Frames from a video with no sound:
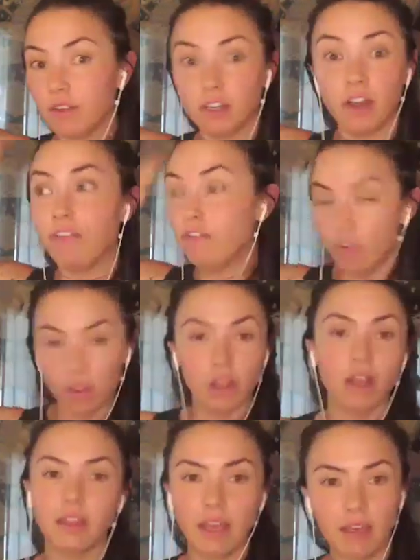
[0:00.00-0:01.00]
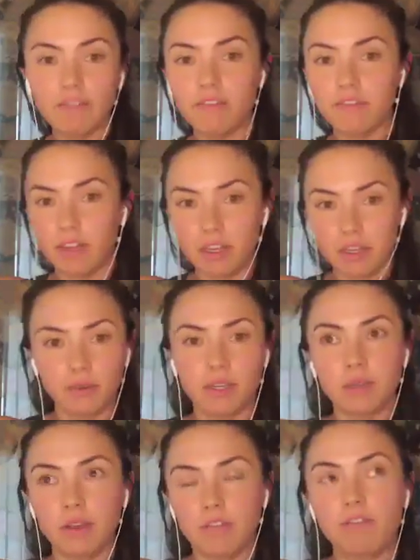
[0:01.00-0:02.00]
a full-on life in
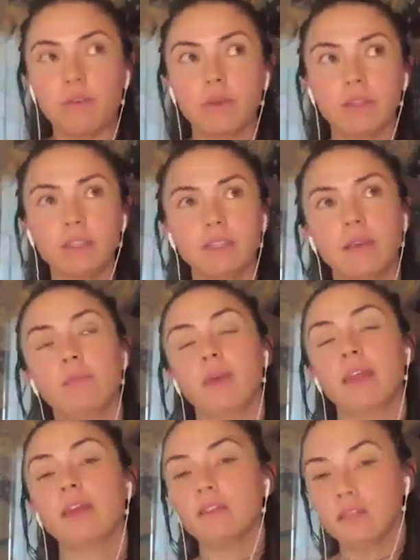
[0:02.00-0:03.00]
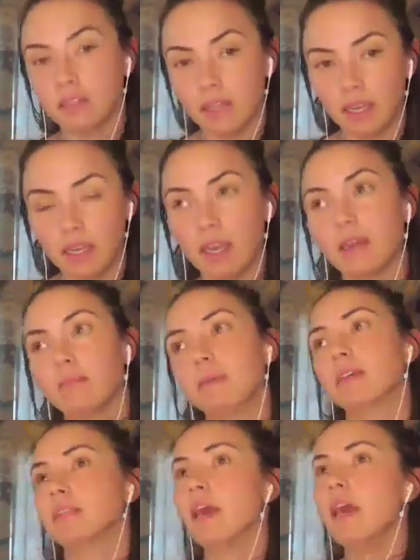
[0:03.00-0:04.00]
2024 the same way that Kundalini can,
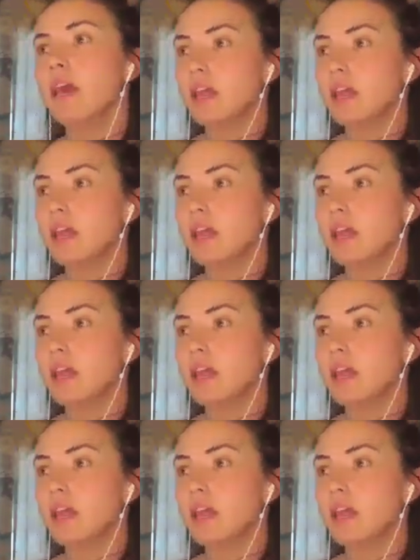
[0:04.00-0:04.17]
because